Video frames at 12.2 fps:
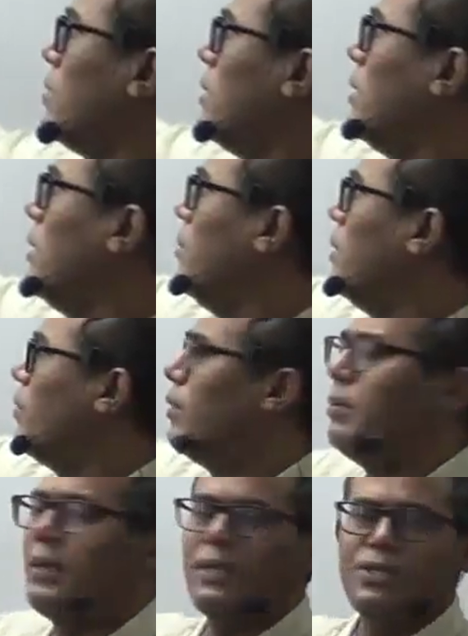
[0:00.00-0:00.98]
limit will
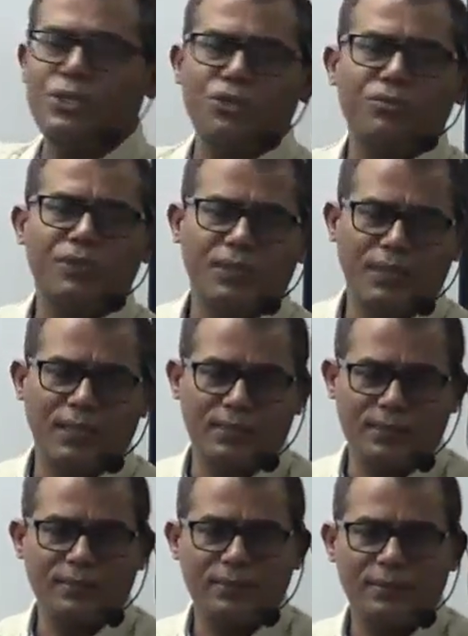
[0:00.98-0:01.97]
be consumed in that.
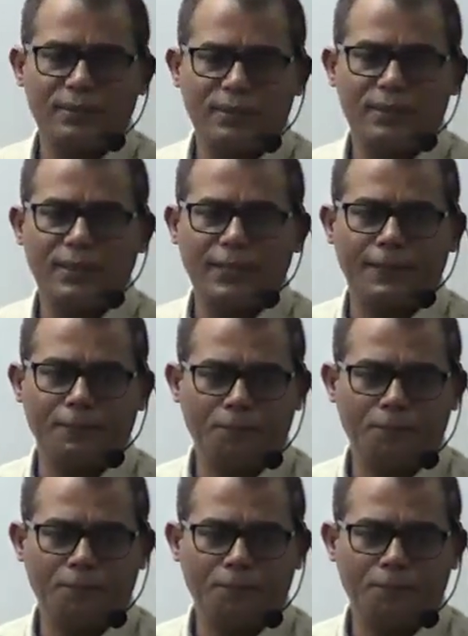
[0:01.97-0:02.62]
Right?